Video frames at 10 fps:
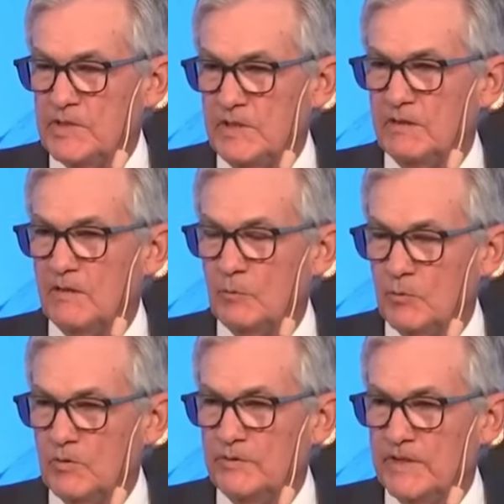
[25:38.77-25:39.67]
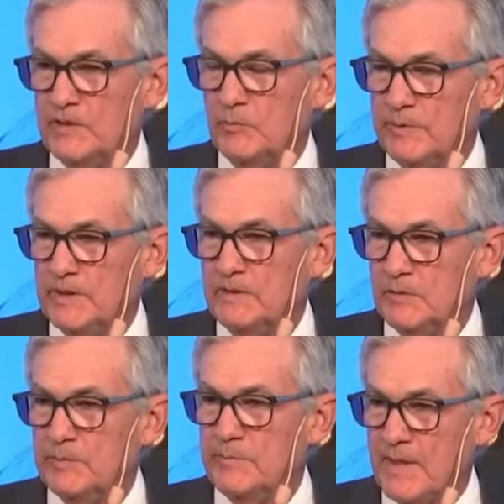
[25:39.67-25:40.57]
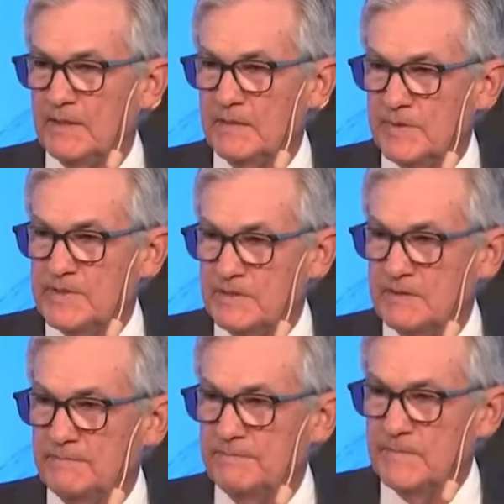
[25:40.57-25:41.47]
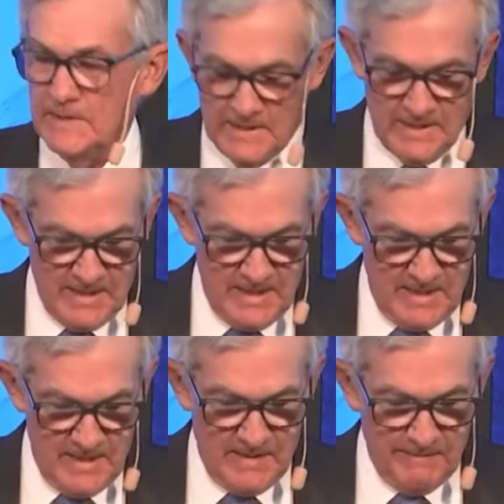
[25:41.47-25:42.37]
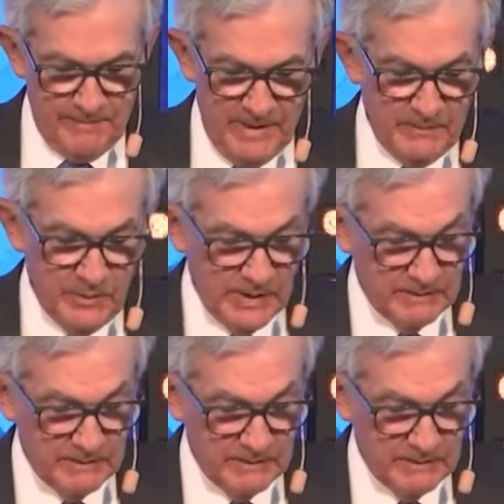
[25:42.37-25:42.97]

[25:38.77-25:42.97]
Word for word: 2% inflation target. They only want 2% inflation.